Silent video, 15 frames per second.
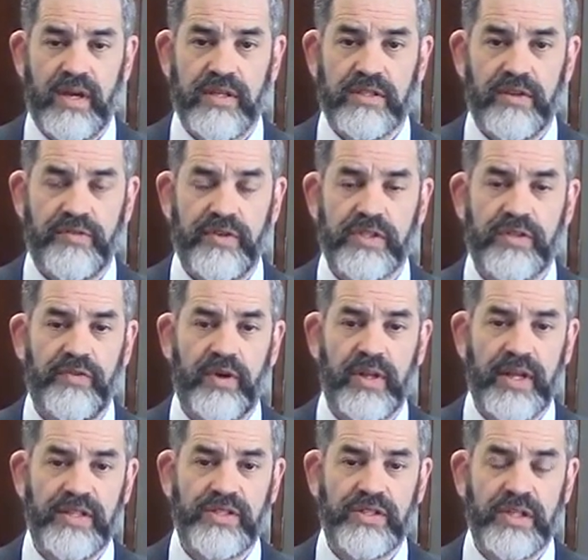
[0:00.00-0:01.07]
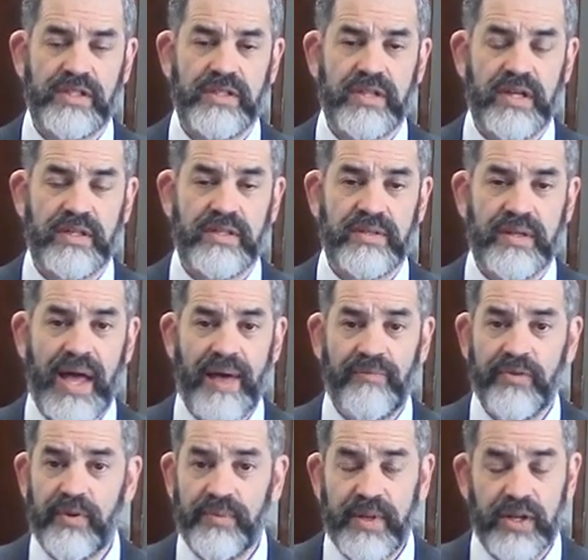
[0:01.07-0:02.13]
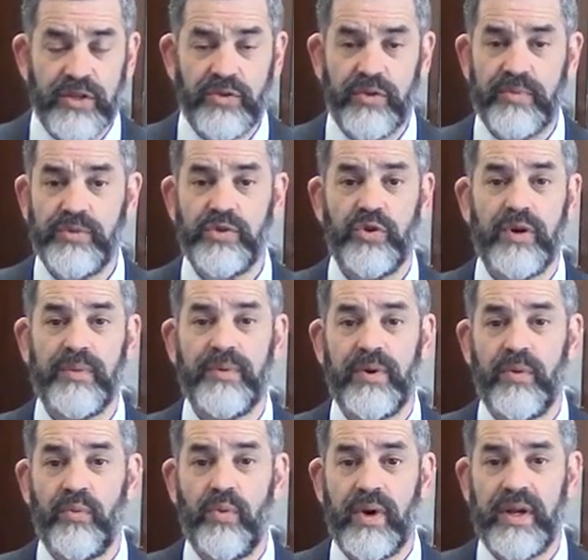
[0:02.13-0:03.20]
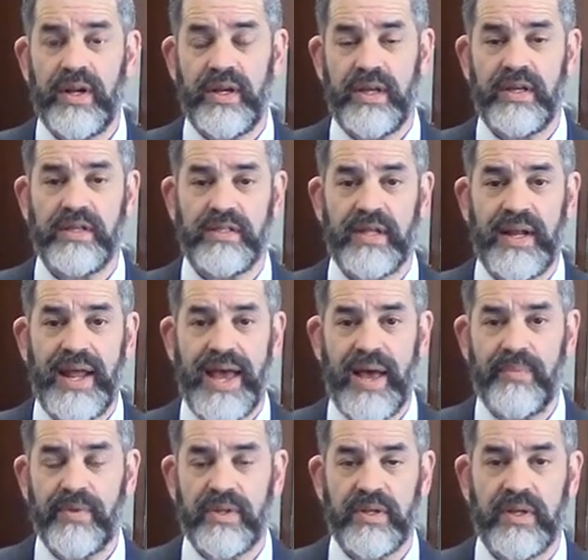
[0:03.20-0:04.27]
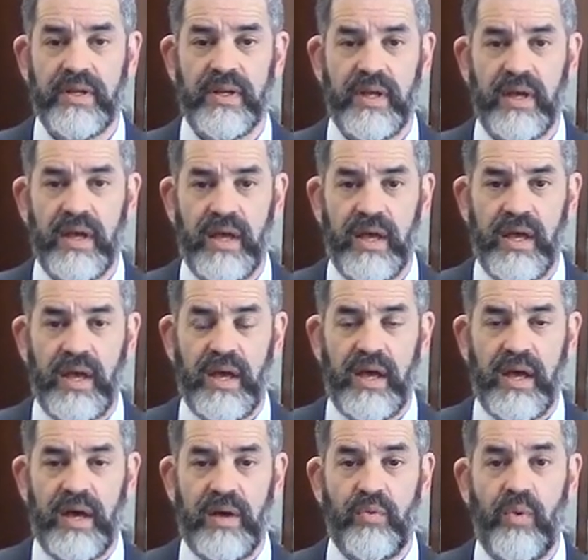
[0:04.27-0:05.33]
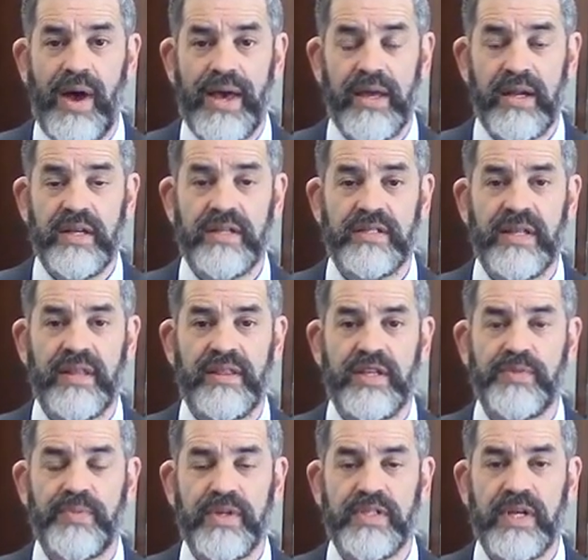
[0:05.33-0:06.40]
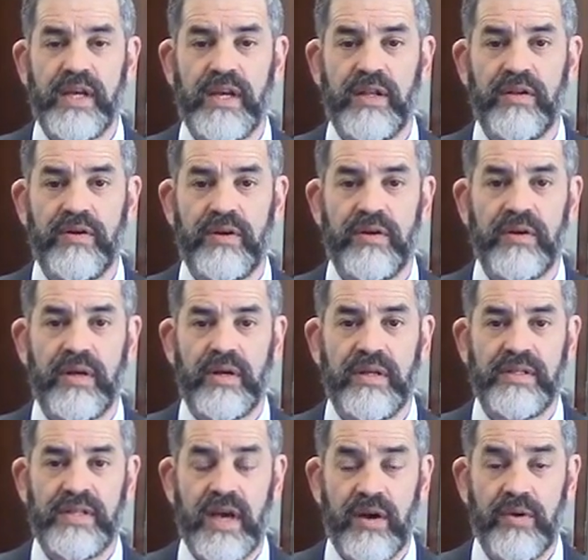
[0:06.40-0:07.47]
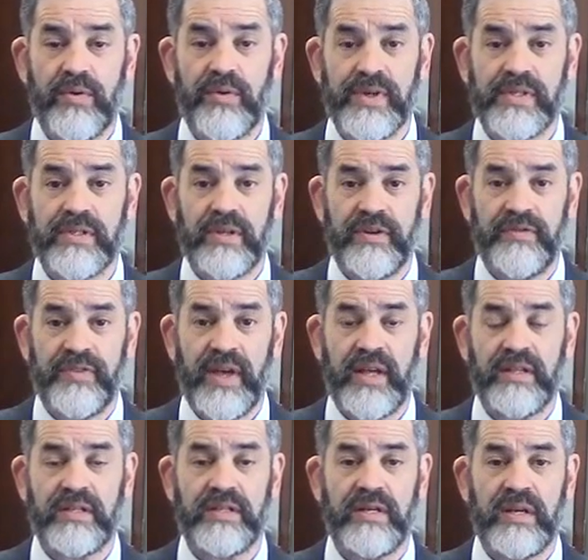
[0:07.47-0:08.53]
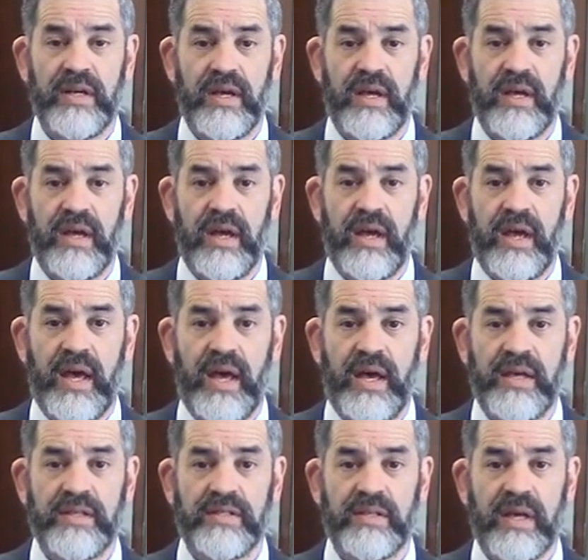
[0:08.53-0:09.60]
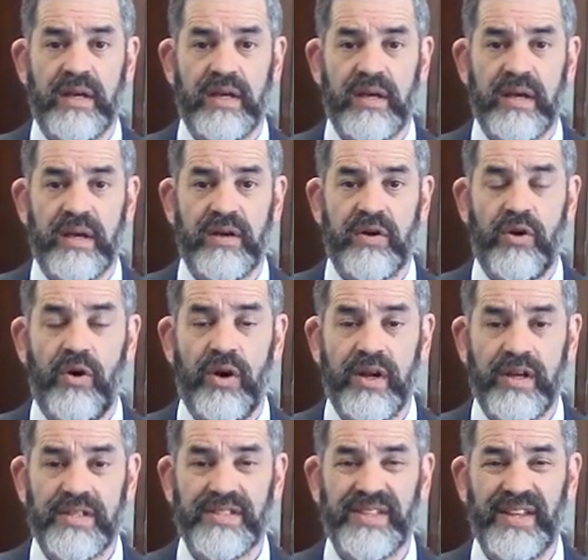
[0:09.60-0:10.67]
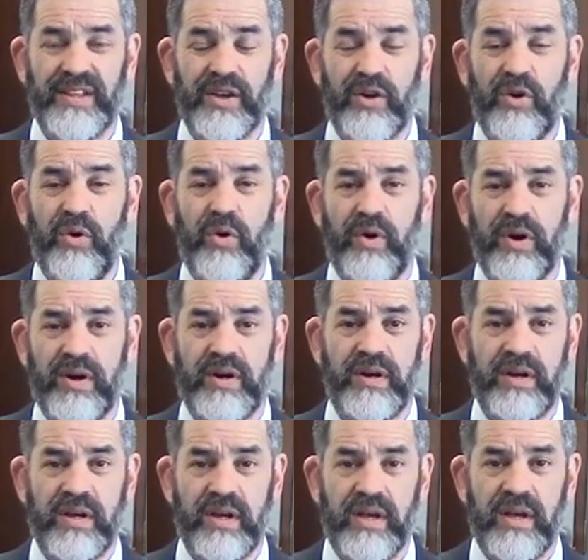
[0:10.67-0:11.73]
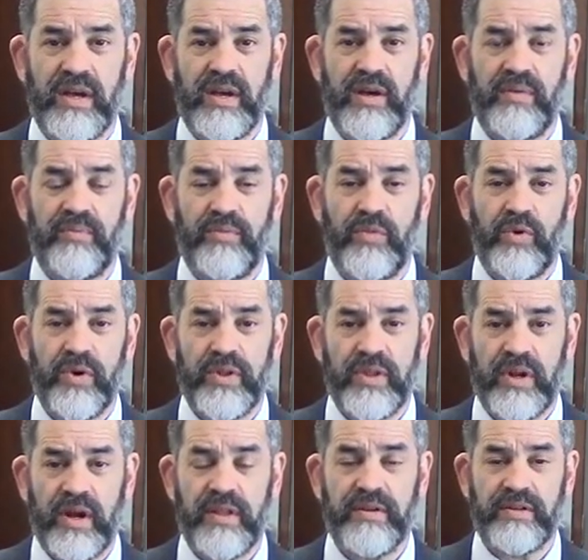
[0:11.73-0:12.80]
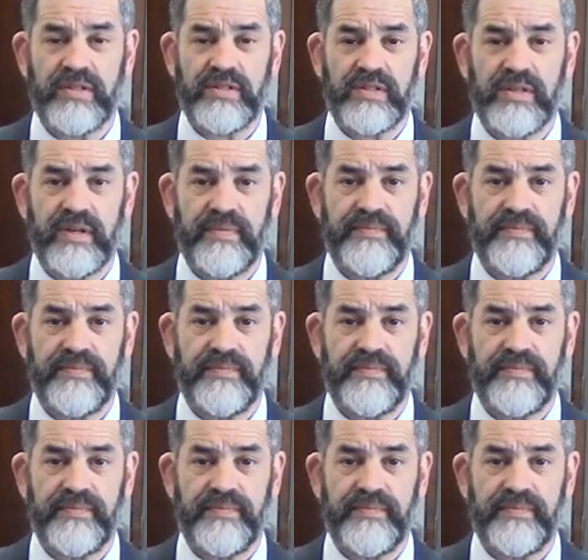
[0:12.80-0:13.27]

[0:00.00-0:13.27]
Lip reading: So first of all, let's just stop for a minute to absorb what it is that happened and why it is that this particular terrorist event has caught us in the core more than others.